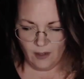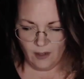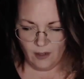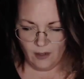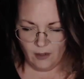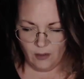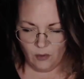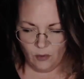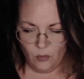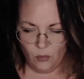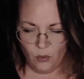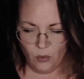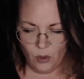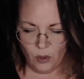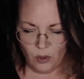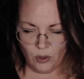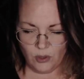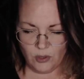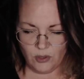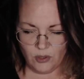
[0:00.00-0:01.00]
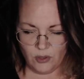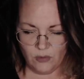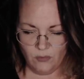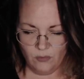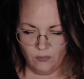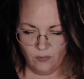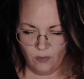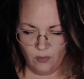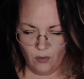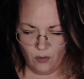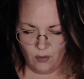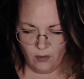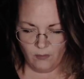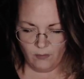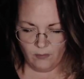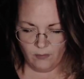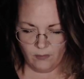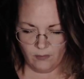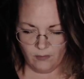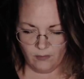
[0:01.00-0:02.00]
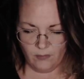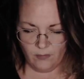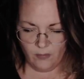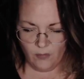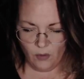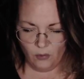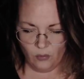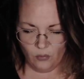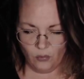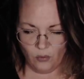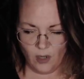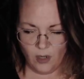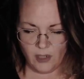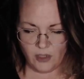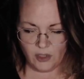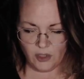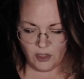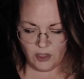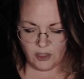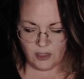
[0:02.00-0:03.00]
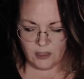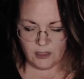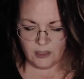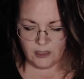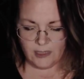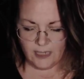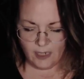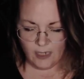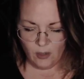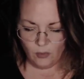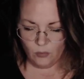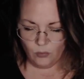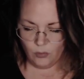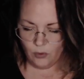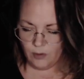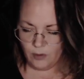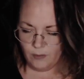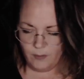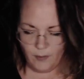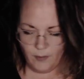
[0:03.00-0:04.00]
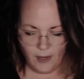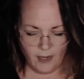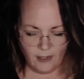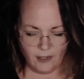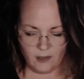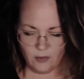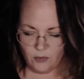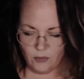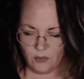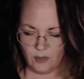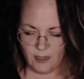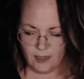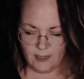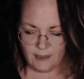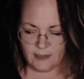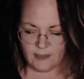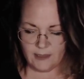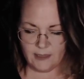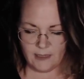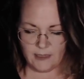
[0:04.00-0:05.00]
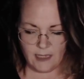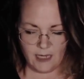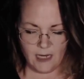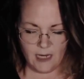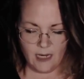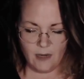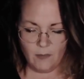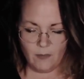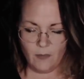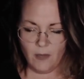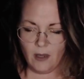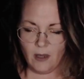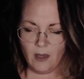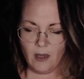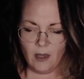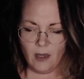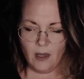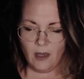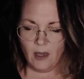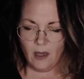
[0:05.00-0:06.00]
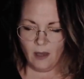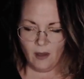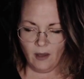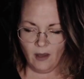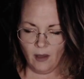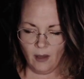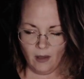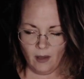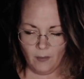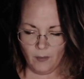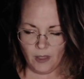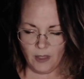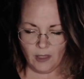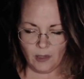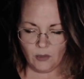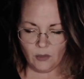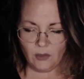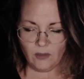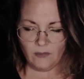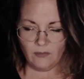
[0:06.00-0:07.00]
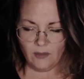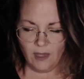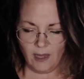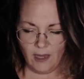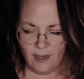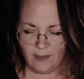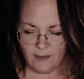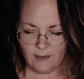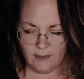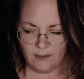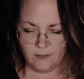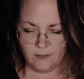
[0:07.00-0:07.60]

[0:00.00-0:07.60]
the words you form rush downward back through that same pillar of light.